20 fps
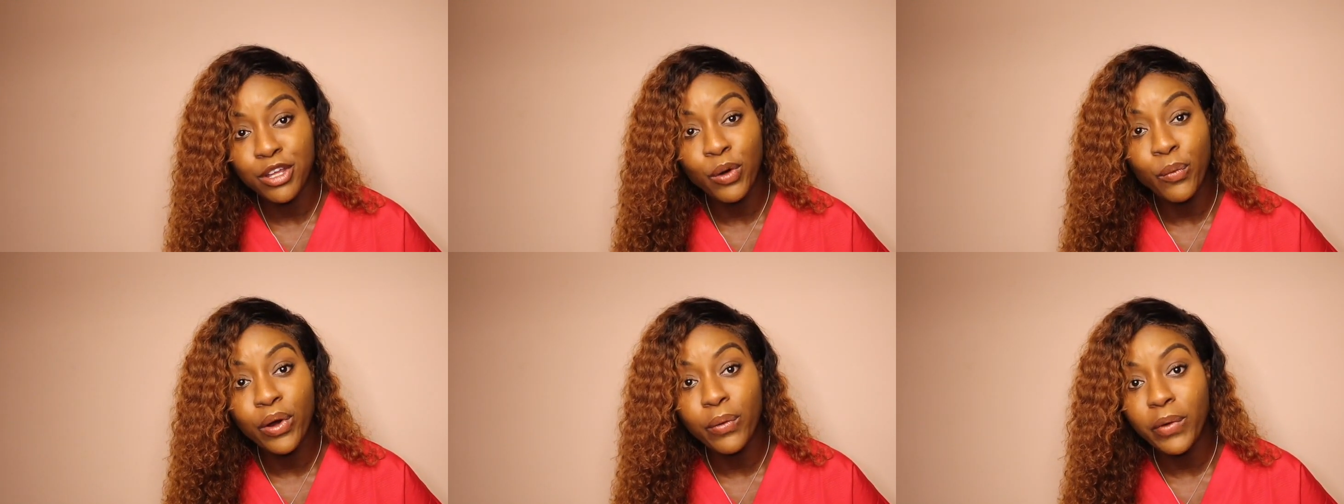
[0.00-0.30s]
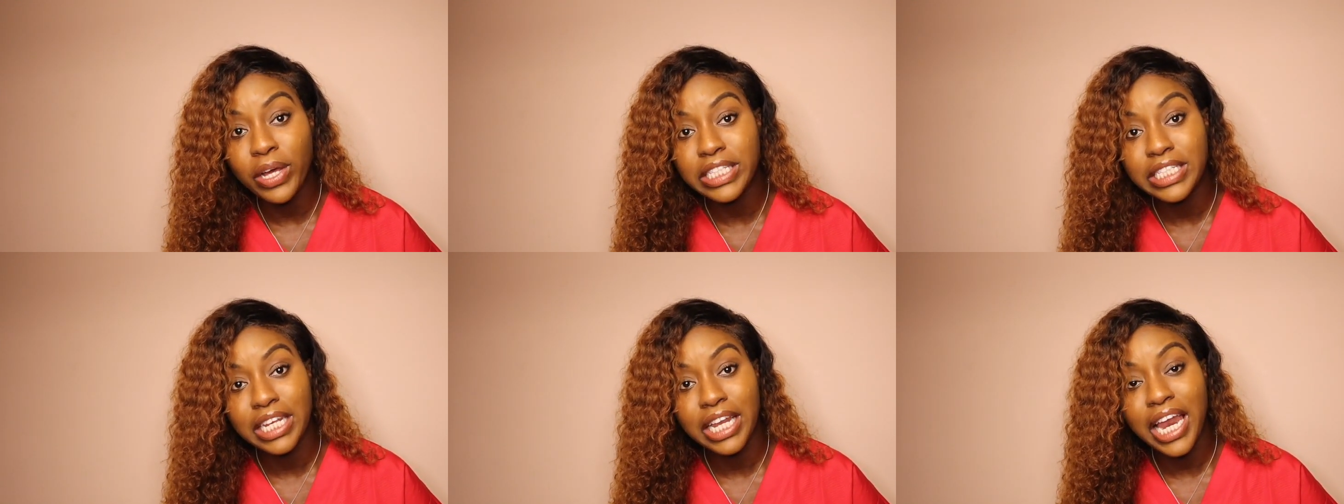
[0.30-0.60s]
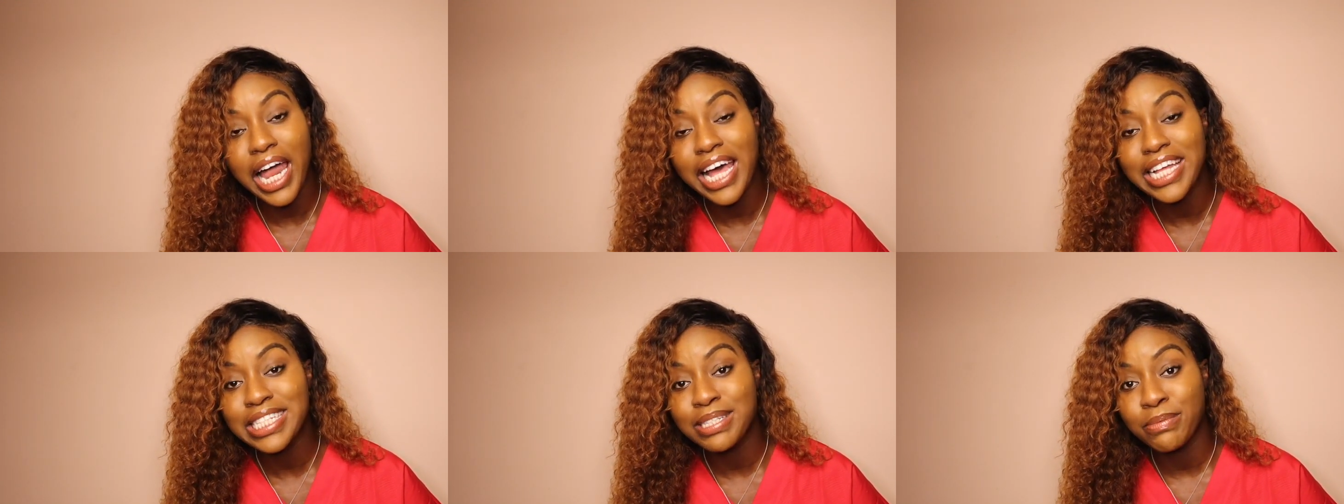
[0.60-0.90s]
You don't want to wait to the
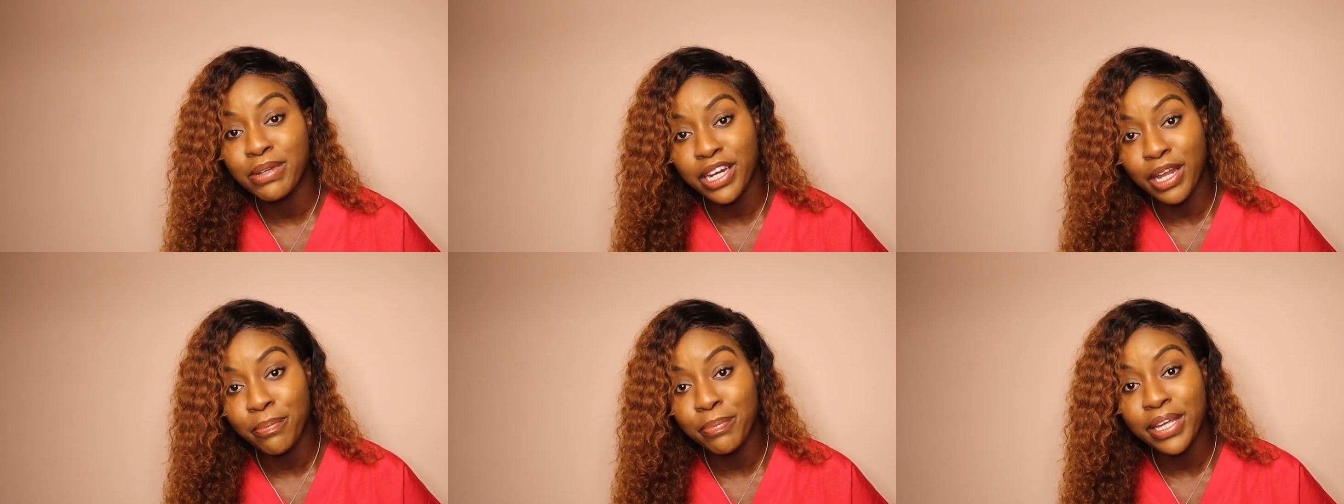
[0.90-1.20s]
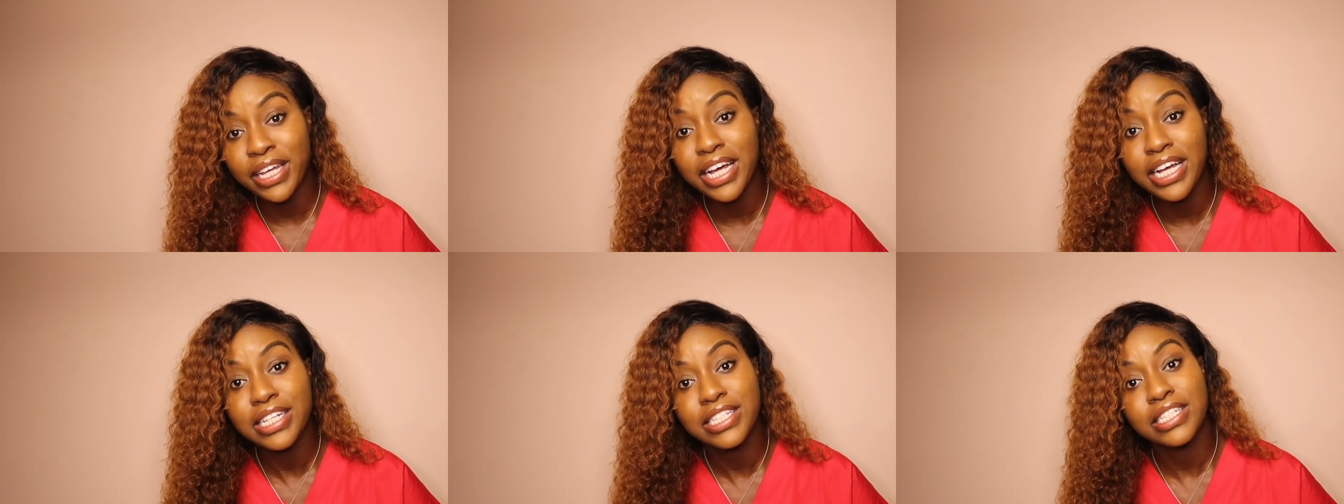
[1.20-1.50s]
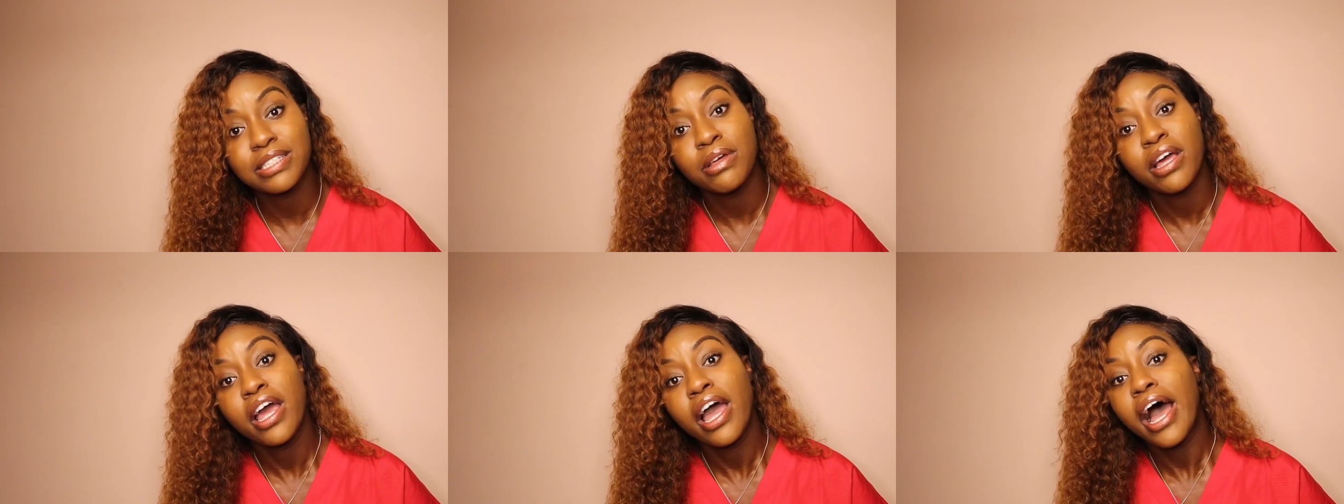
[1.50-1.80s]
last minute
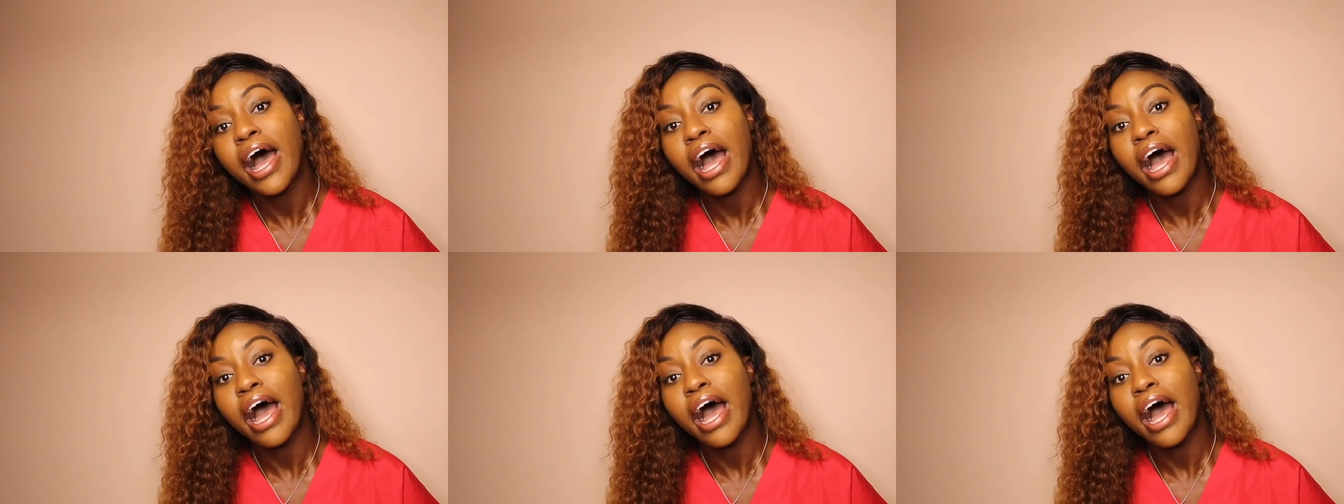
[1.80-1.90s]
because